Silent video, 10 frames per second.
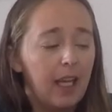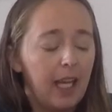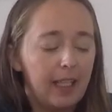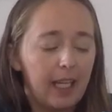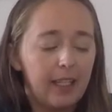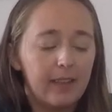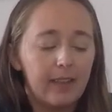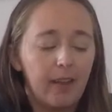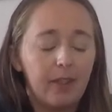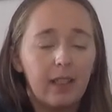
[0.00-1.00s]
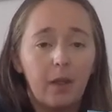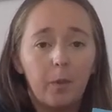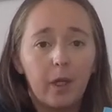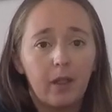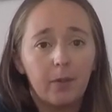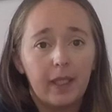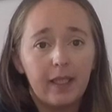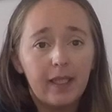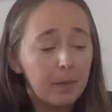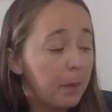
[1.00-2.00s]
and that kind of stuff. And then we're going to read
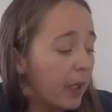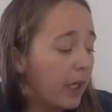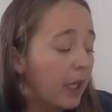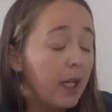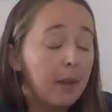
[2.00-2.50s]
this book,